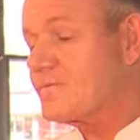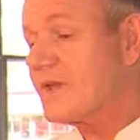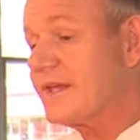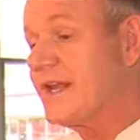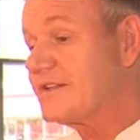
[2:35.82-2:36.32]

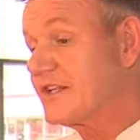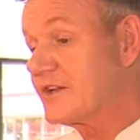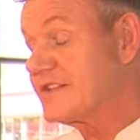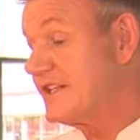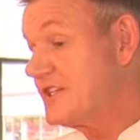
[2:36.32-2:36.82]
You know, there's a
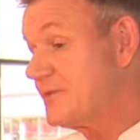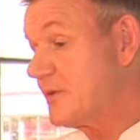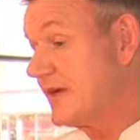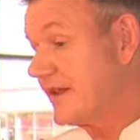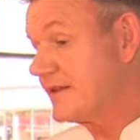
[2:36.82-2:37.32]
lot of synergy
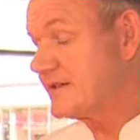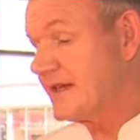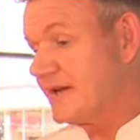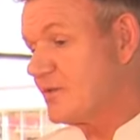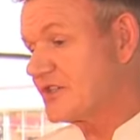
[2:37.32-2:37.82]
between London
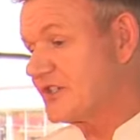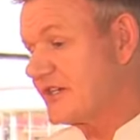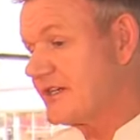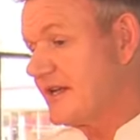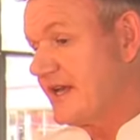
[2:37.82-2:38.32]
and
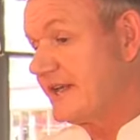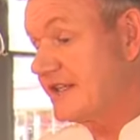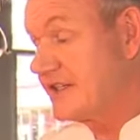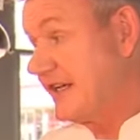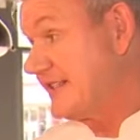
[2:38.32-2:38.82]
Washington. It's
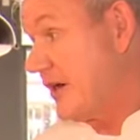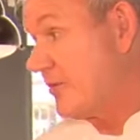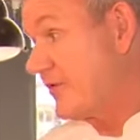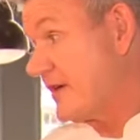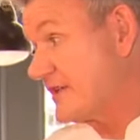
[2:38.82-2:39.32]
such an easy
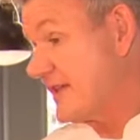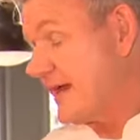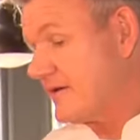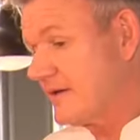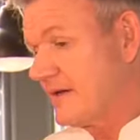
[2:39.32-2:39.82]
hop for us
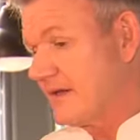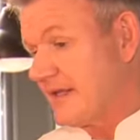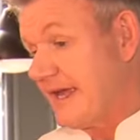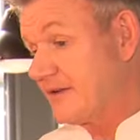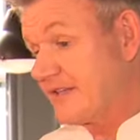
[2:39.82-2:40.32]
now.
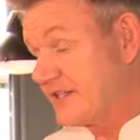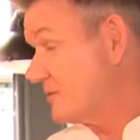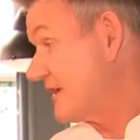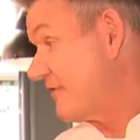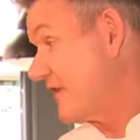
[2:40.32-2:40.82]
Hell's Kitchen
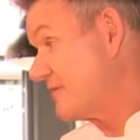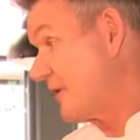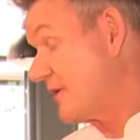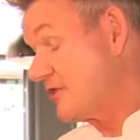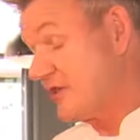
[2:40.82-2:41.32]
was our first
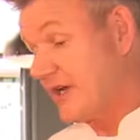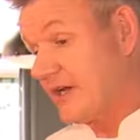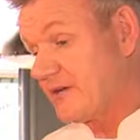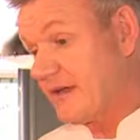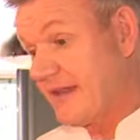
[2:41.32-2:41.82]
big one, as you
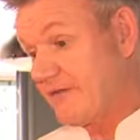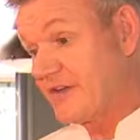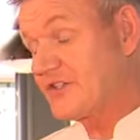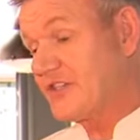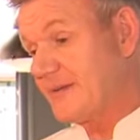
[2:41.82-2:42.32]
know, and then
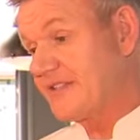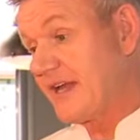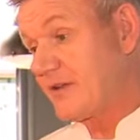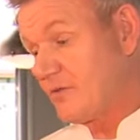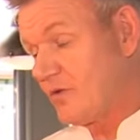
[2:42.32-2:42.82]
Fish and Chips
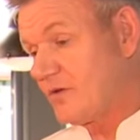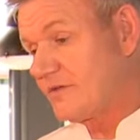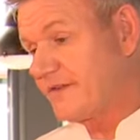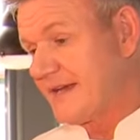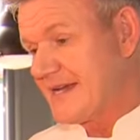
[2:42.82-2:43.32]
down on the
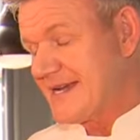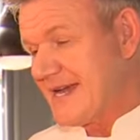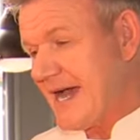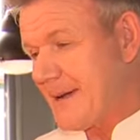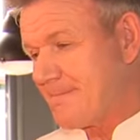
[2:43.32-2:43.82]
wharf.
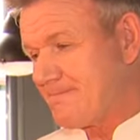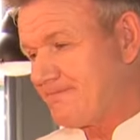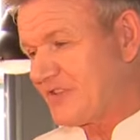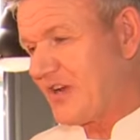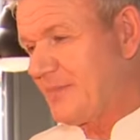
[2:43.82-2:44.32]

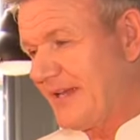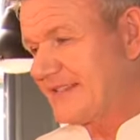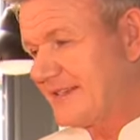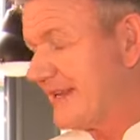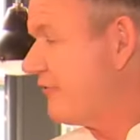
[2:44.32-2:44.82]
Um, Street
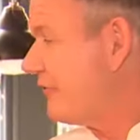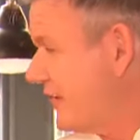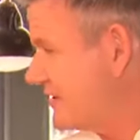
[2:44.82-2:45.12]
Pizza is our first